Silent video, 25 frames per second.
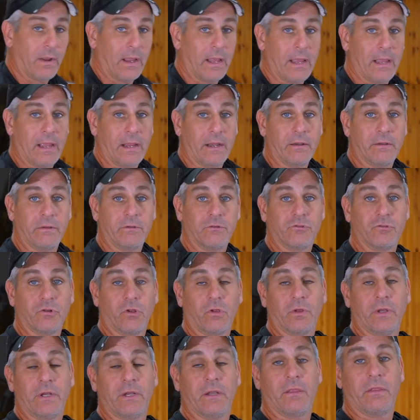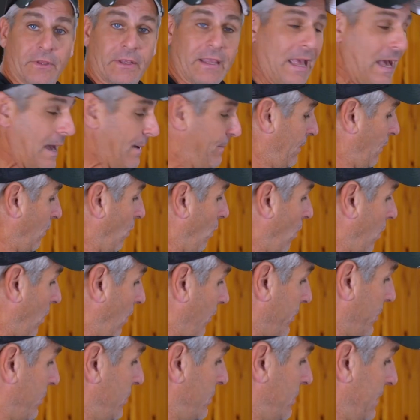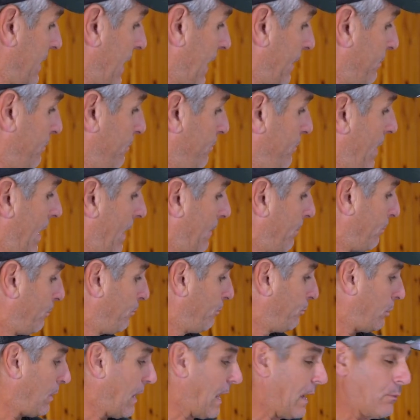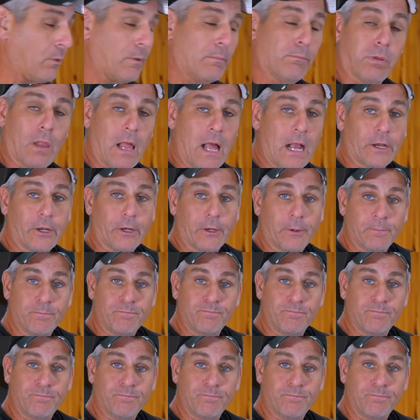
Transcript: and drill into the cabinet wall using that plywood blocker.